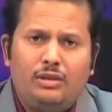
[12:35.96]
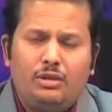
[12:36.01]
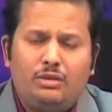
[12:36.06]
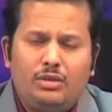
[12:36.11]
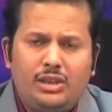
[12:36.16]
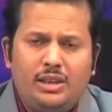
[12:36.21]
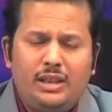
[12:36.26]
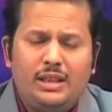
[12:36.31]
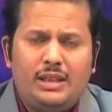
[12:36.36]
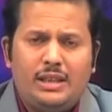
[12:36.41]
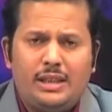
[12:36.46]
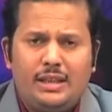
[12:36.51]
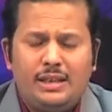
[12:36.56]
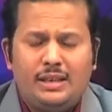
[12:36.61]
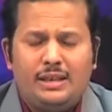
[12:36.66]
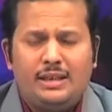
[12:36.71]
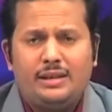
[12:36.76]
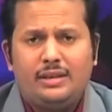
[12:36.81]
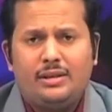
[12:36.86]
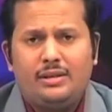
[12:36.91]
Now, the question
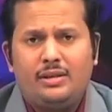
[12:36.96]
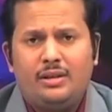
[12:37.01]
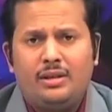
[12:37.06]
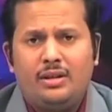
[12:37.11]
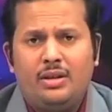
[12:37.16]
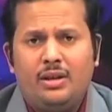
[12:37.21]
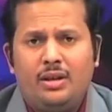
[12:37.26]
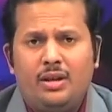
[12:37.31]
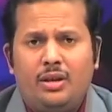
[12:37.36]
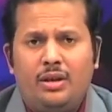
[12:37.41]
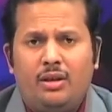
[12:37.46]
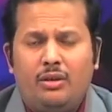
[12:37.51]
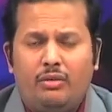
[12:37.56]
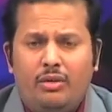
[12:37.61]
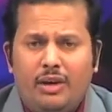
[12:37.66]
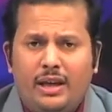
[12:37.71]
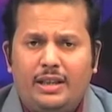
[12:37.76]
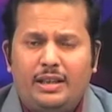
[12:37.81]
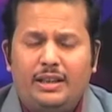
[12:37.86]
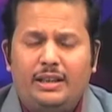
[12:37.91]
is
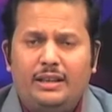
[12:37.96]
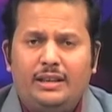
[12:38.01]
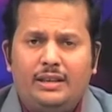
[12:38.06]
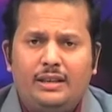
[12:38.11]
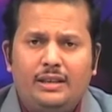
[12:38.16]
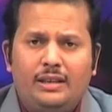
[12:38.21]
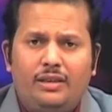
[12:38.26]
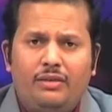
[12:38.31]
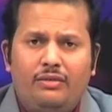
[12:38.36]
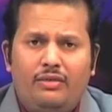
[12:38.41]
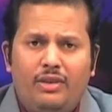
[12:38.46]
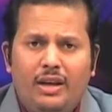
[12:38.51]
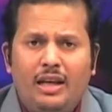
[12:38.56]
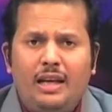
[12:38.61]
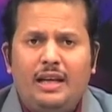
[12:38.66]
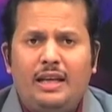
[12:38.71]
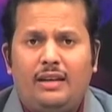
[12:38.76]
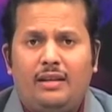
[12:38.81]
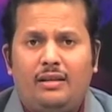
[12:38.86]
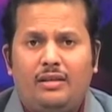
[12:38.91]
whether
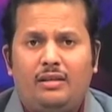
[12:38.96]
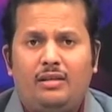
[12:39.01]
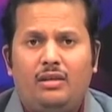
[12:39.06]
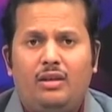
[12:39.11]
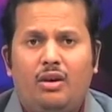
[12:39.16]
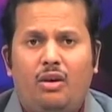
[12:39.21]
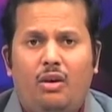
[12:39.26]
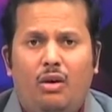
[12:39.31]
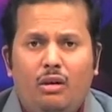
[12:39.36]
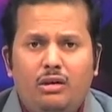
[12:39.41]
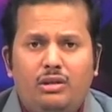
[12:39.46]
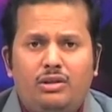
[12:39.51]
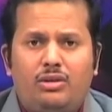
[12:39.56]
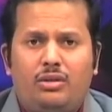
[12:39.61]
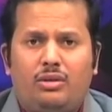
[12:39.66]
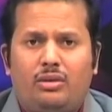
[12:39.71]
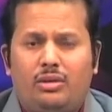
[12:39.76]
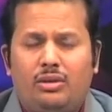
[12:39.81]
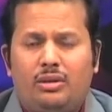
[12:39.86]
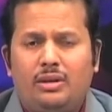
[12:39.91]
feeling
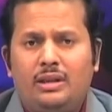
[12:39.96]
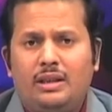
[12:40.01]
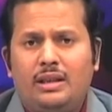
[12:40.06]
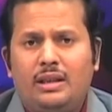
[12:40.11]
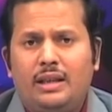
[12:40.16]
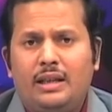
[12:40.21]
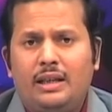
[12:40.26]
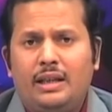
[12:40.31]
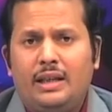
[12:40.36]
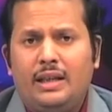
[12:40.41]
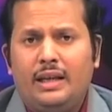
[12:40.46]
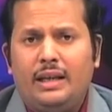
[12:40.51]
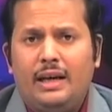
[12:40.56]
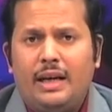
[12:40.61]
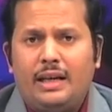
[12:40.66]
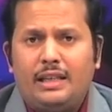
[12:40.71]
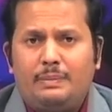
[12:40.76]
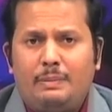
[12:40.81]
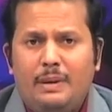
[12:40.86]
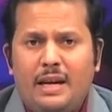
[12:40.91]
also
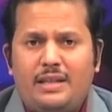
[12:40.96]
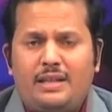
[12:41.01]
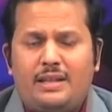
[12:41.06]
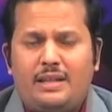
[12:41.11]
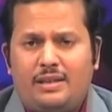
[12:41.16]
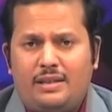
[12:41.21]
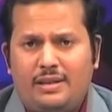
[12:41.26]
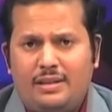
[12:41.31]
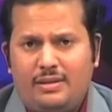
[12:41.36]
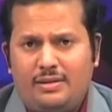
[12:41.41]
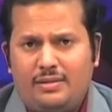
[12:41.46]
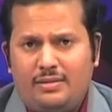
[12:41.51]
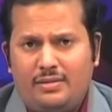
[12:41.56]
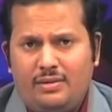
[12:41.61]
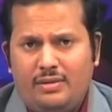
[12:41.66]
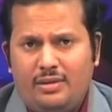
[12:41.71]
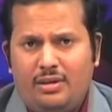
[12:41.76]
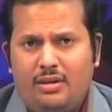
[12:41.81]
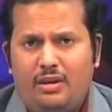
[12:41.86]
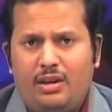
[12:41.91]
expresses
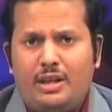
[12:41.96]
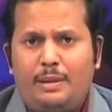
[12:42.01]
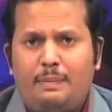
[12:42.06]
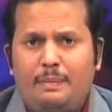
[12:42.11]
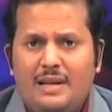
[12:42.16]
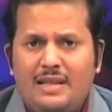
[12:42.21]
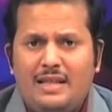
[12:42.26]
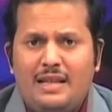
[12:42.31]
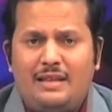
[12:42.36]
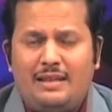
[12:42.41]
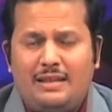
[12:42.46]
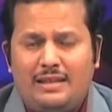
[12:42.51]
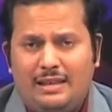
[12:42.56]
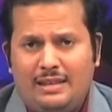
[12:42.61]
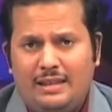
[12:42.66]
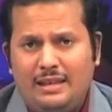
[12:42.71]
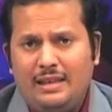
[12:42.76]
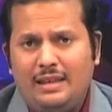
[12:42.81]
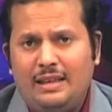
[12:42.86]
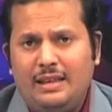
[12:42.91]
or
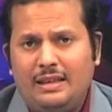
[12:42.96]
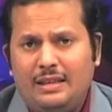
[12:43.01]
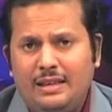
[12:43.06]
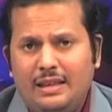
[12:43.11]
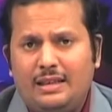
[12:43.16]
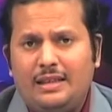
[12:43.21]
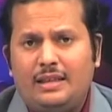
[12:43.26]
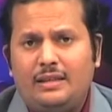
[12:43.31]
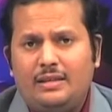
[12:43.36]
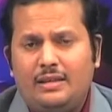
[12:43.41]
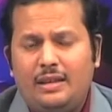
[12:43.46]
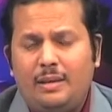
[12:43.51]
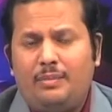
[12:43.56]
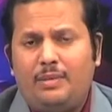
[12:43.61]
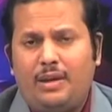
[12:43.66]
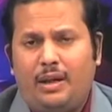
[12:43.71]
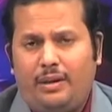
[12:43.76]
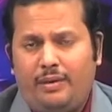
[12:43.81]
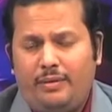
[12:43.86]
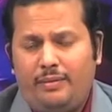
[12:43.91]
represents this
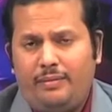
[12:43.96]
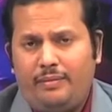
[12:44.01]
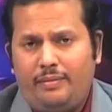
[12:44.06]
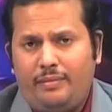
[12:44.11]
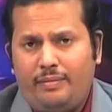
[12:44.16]
something.